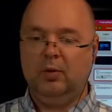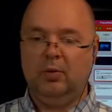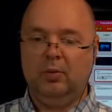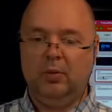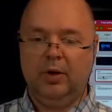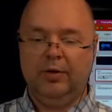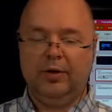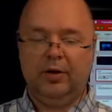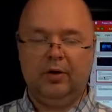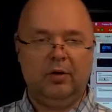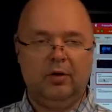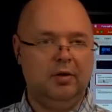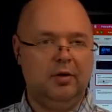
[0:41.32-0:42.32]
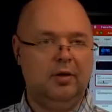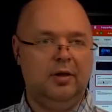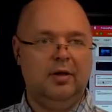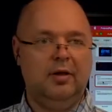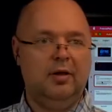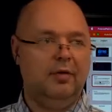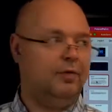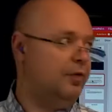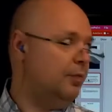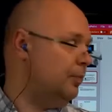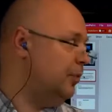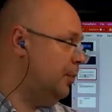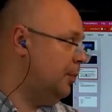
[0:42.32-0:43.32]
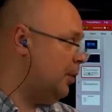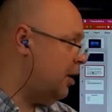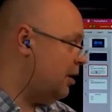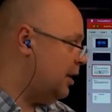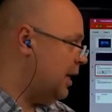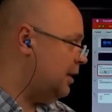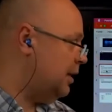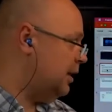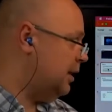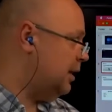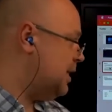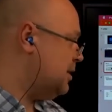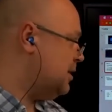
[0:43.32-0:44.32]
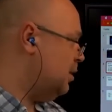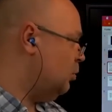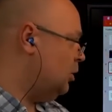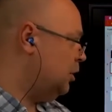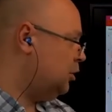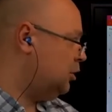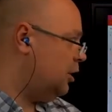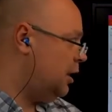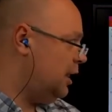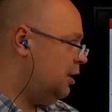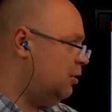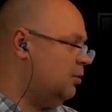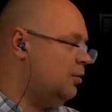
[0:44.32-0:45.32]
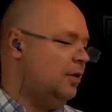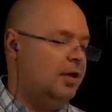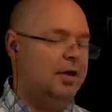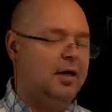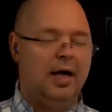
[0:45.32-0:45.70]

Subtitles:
Well, the part of that he's asking, what should I do?